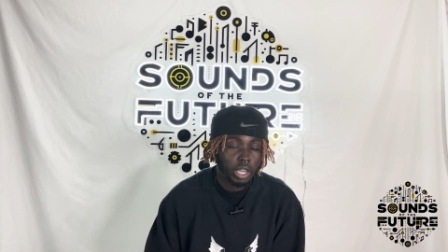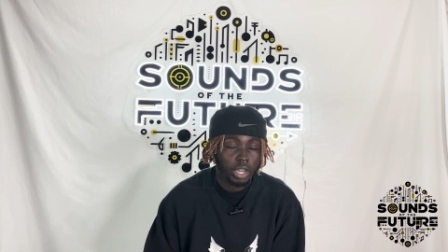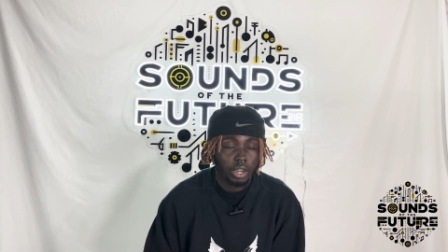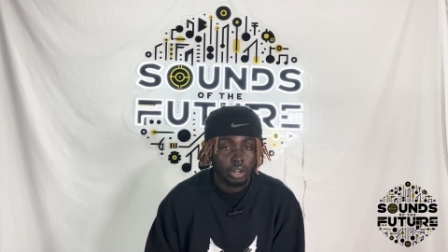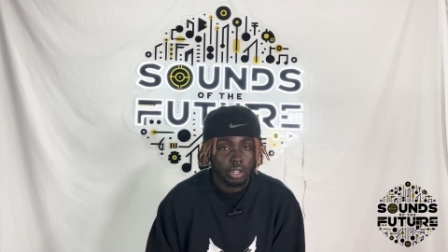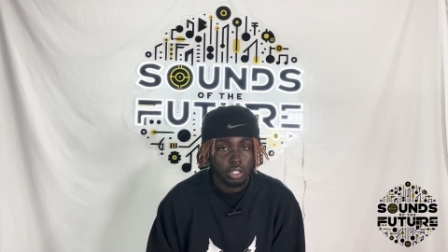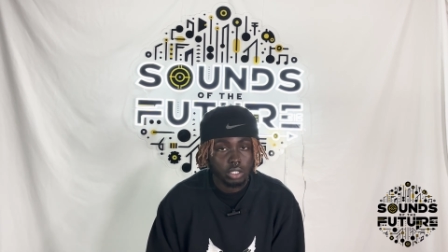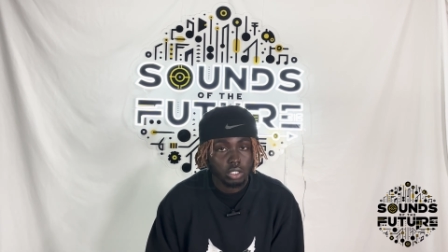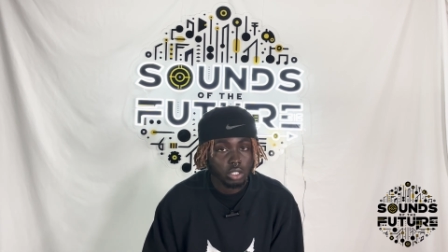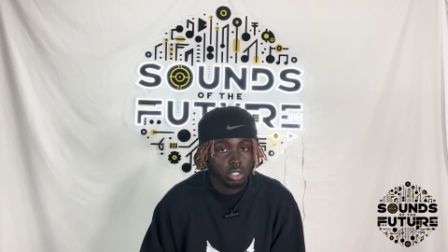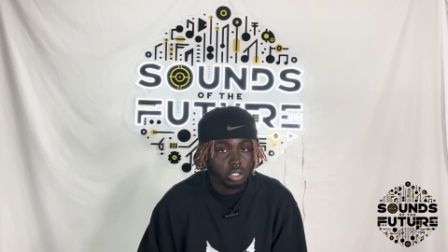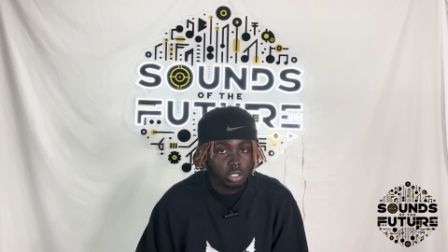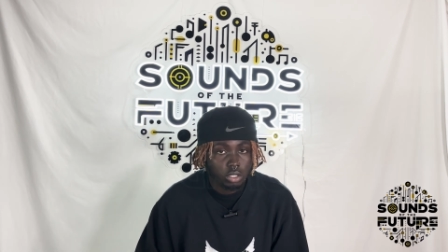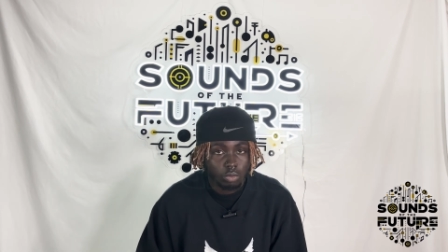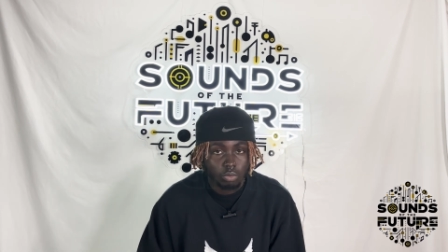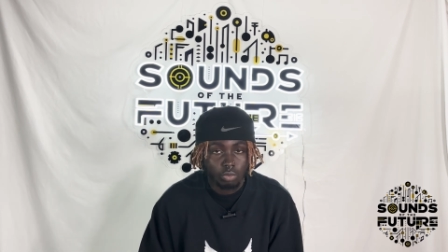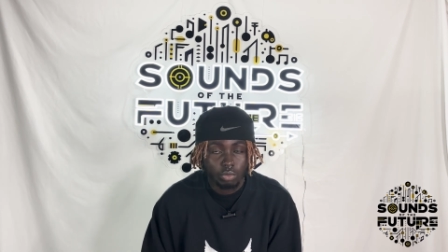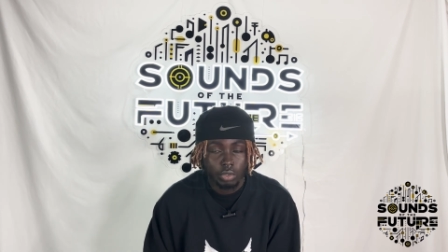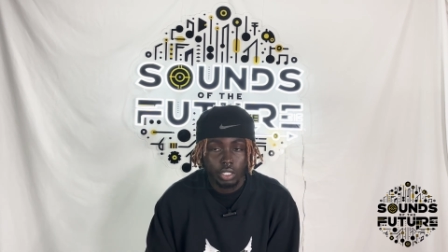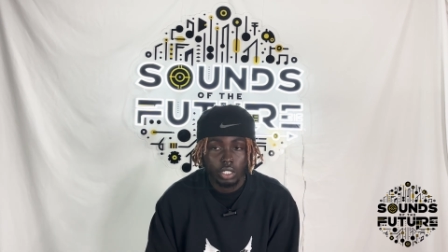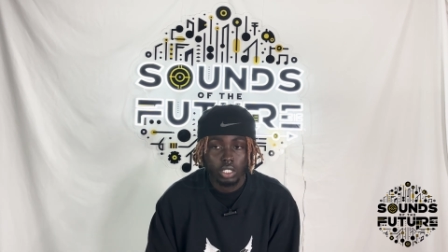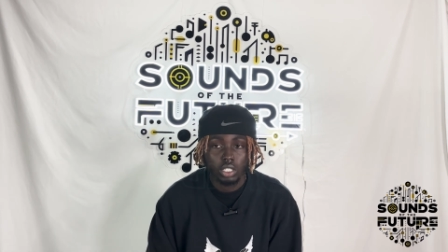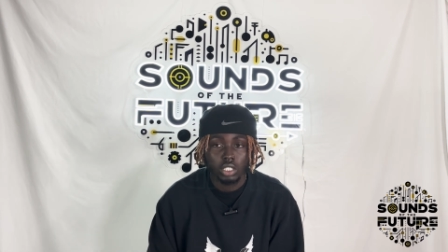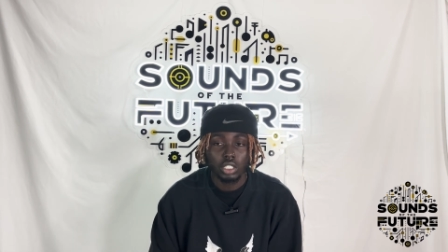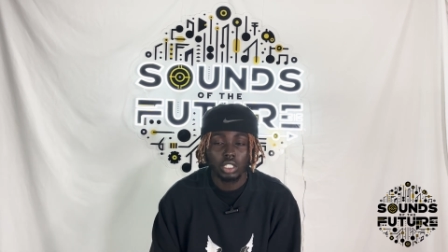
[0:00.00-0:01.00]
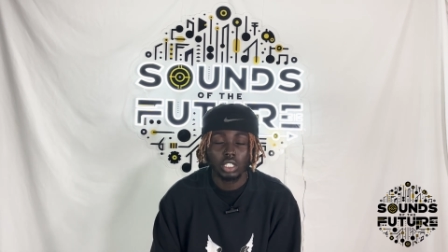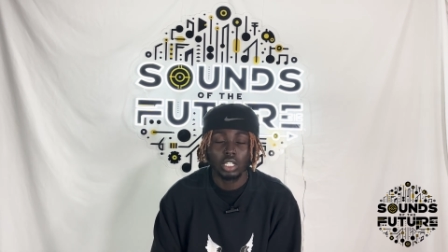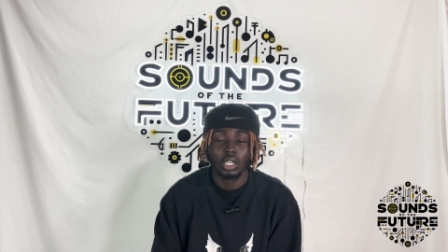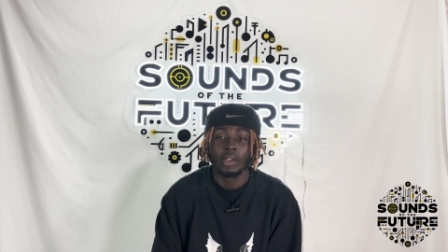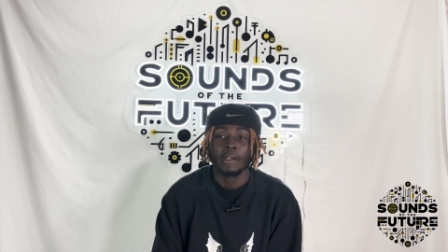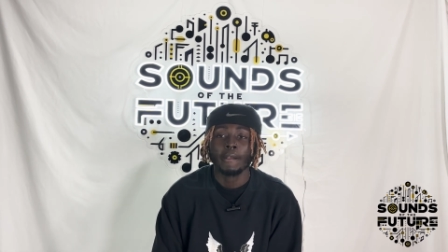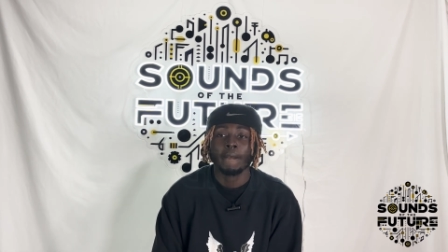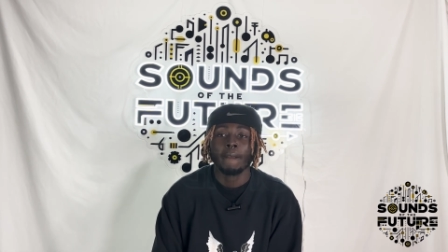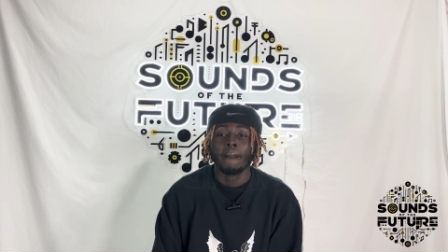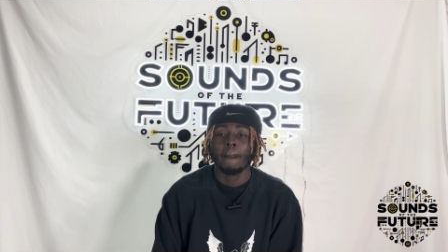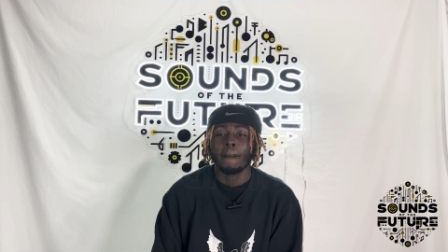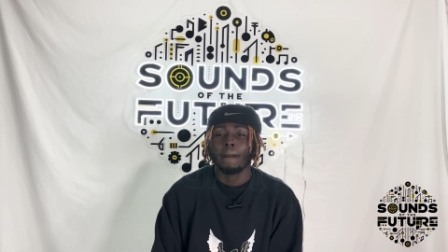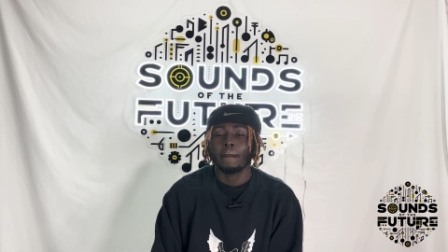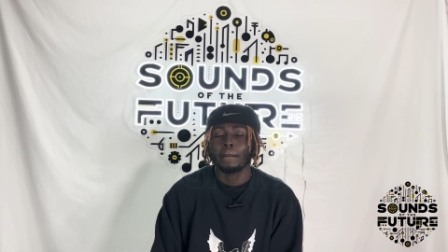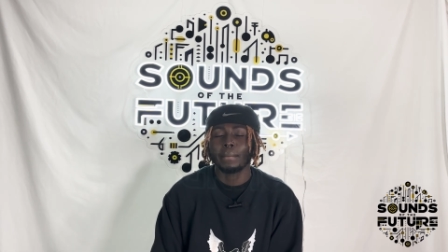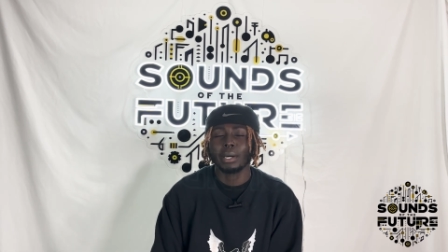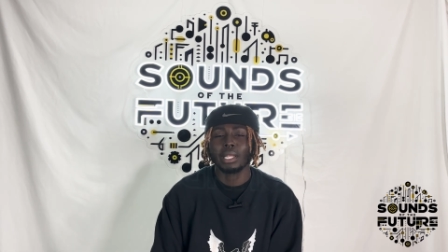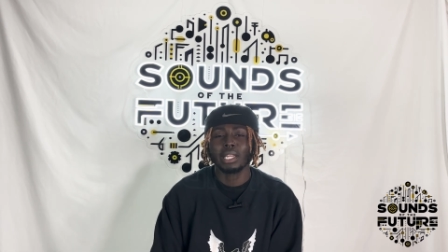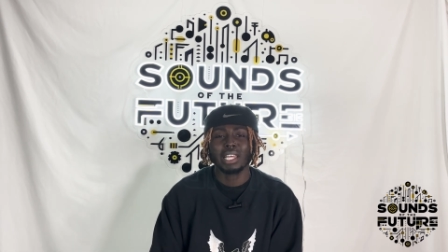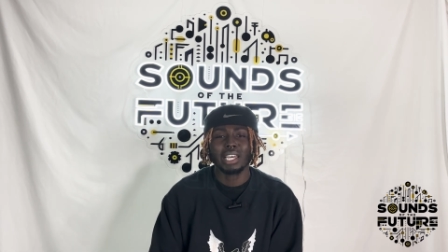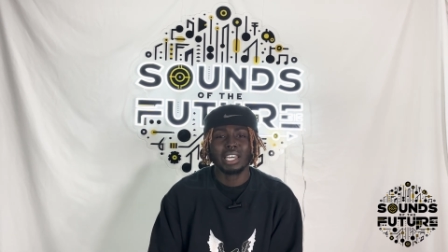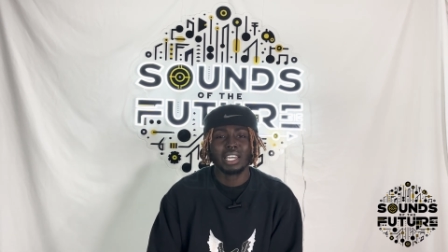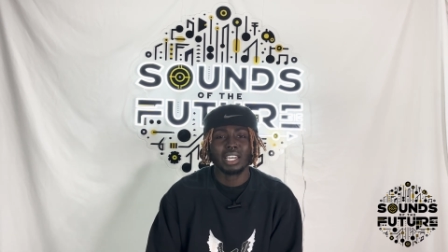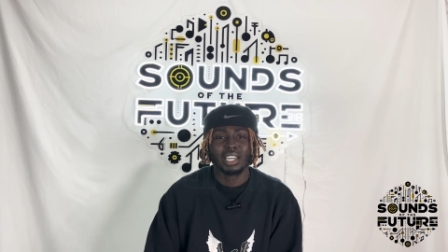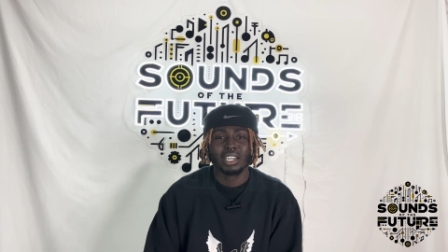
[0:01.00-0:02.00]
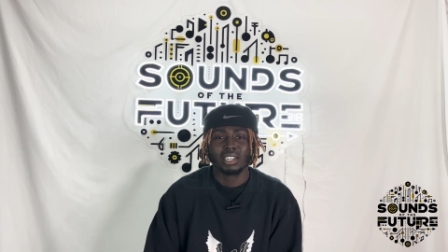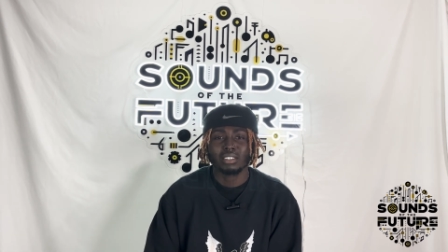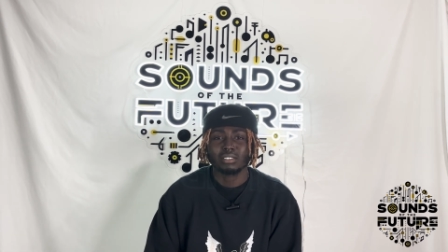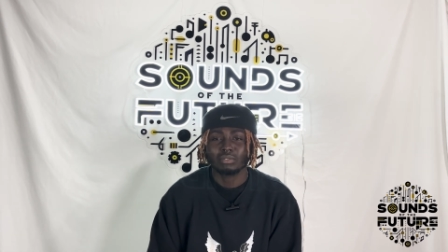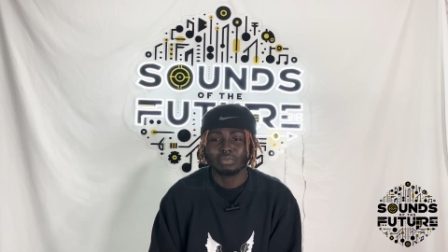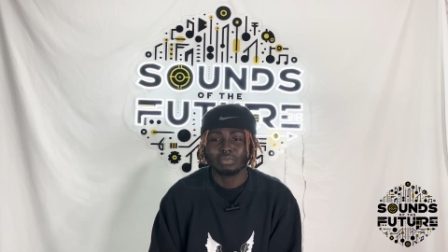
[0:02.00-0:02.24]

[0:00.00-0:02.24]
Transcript: character on some weird shit. But like,